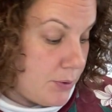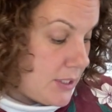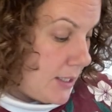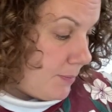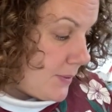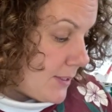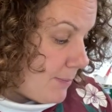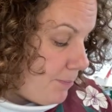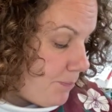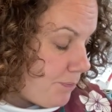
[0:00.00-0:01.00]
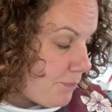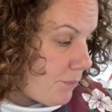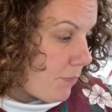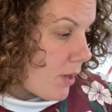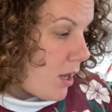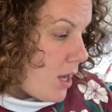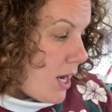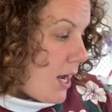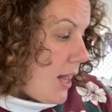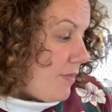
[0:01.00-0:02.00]
tapes.
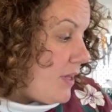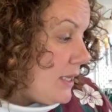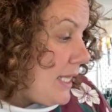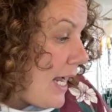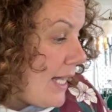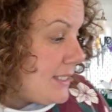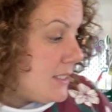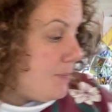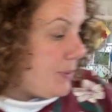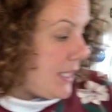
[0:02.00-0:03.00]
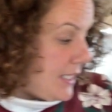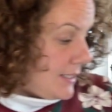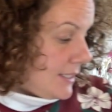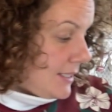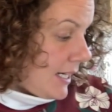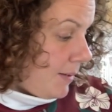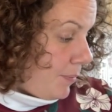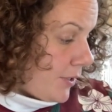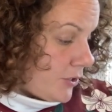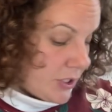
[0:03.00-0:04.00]
The last place that I
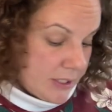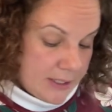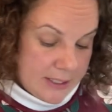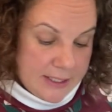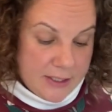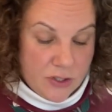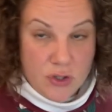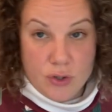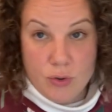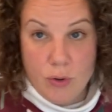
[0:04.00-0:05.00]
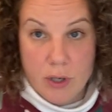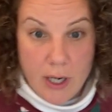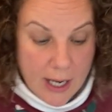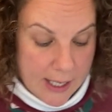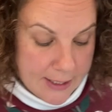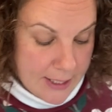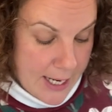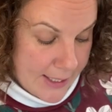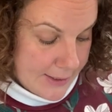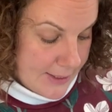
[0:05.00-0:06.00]
purchased is a store on
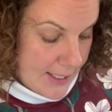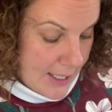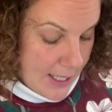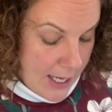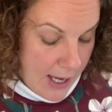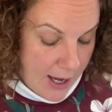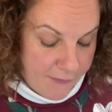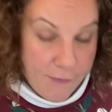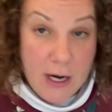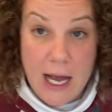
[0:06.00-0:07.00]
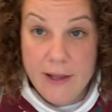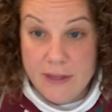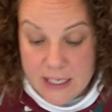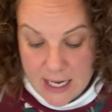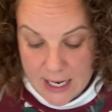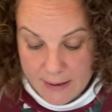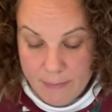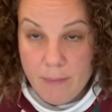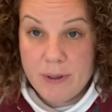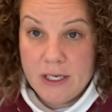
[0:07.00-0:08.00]
Etsy. I've forgotten the name,
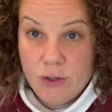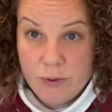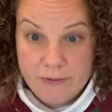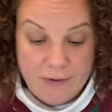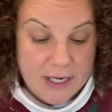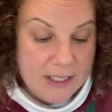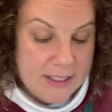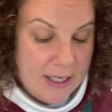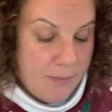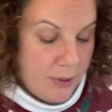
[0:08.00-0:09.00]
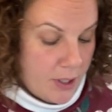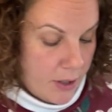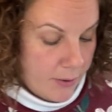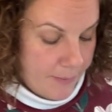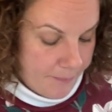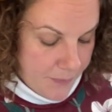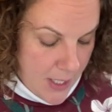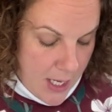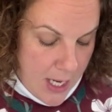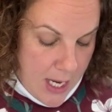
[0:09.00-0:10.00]
but you will find it down below.
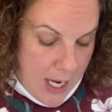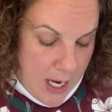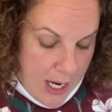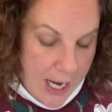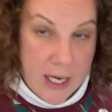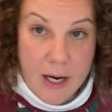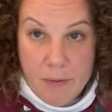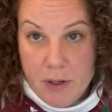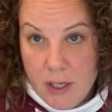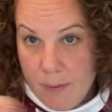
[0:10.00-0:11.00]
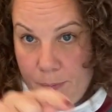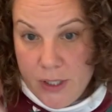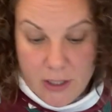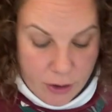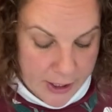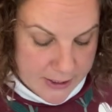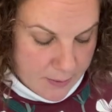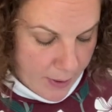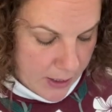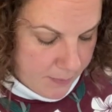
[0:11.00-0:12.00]
And I will put it across the
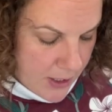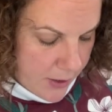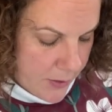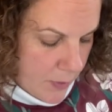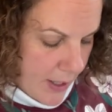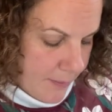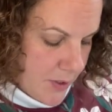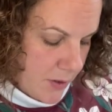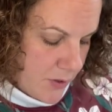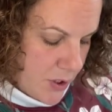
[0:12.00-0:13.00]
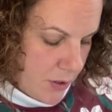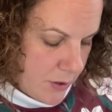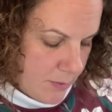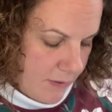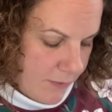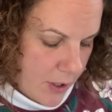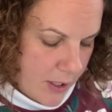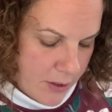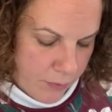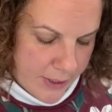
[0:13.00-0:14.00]
bottom here as well. So excuse me for all
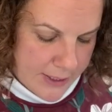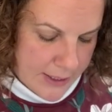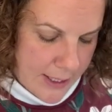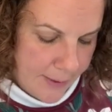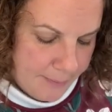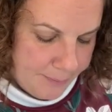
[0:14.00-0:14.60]
the rustling.